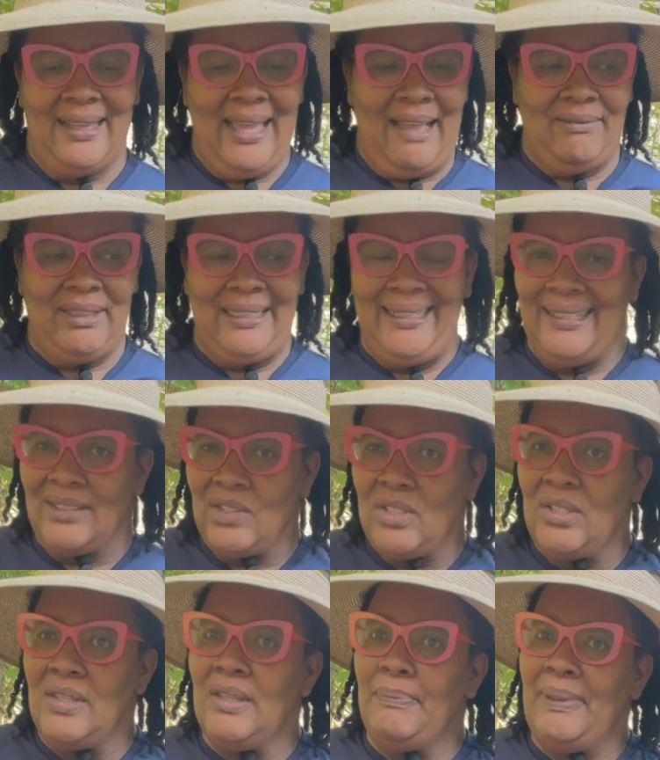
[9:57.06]
have links
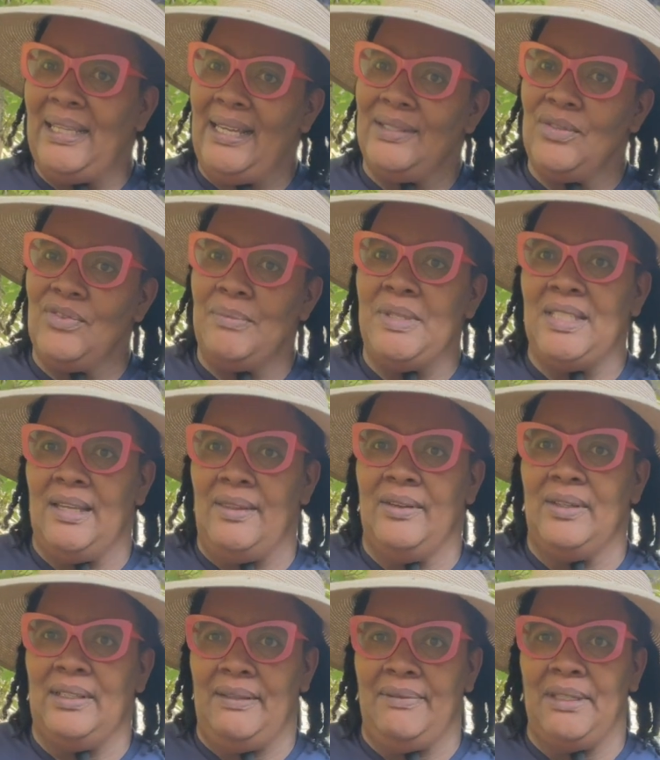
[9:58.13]
to the plants from
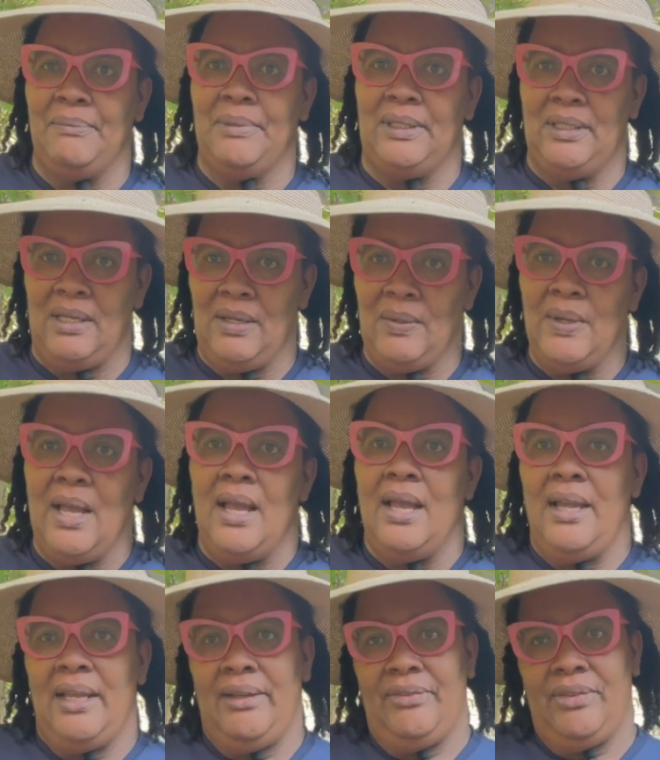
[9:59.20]
Southern Living below
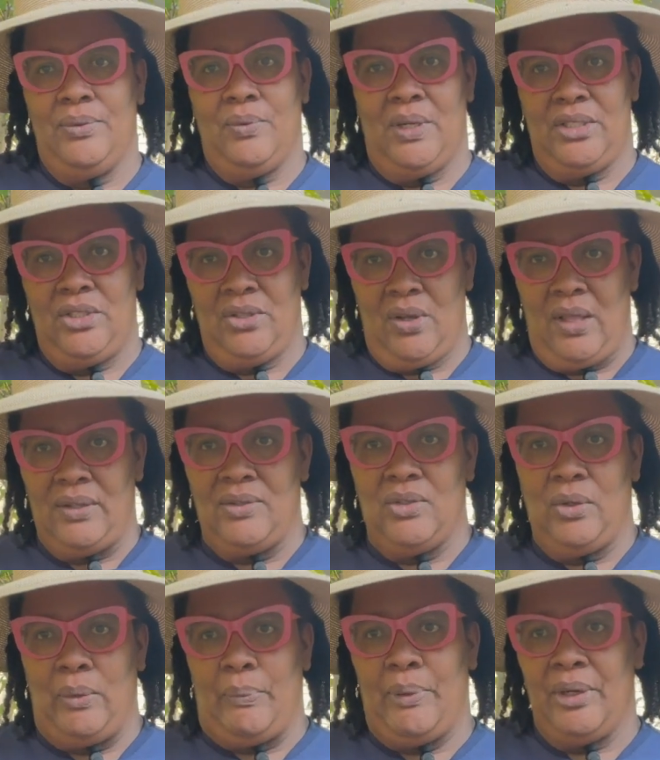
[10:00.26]
if you want to
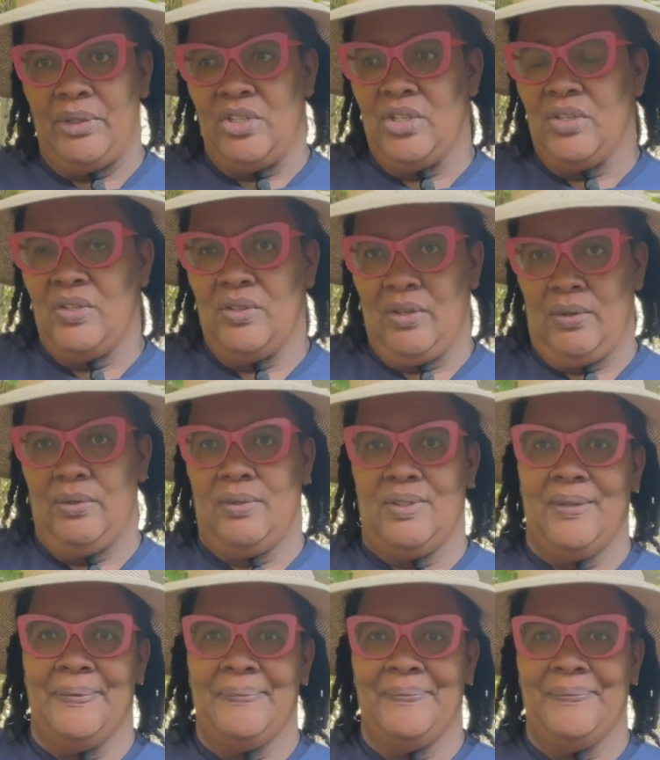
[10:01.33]
also purchase those.